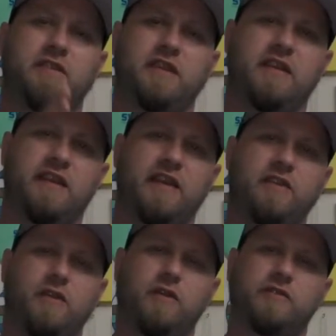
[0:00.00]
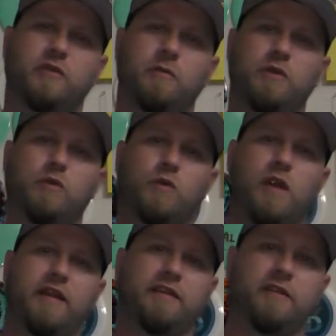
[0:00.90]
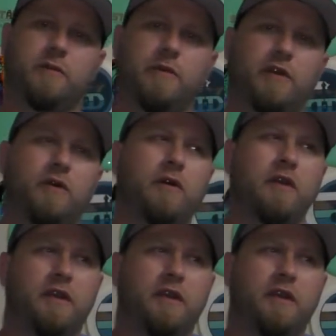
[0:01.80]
and that yarn's going to be right there in the middle.